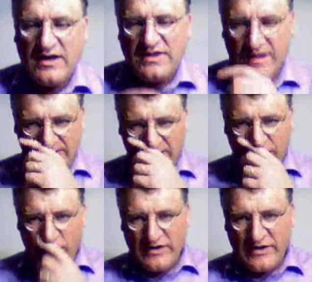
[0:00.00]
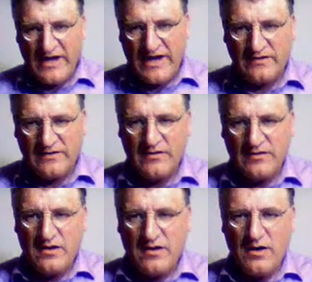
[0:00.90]
and the answer we will get,
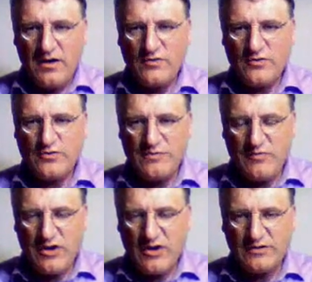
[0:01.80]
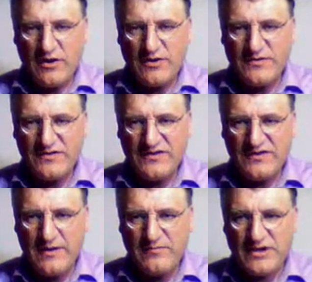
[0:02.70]
which will be plotted on the
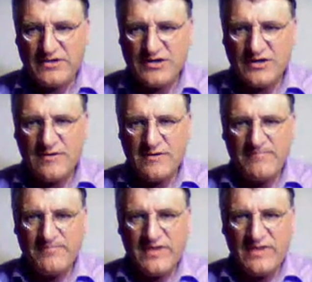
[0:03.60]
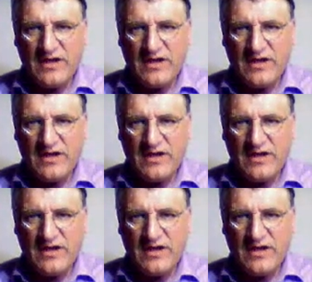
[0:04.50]
same picture,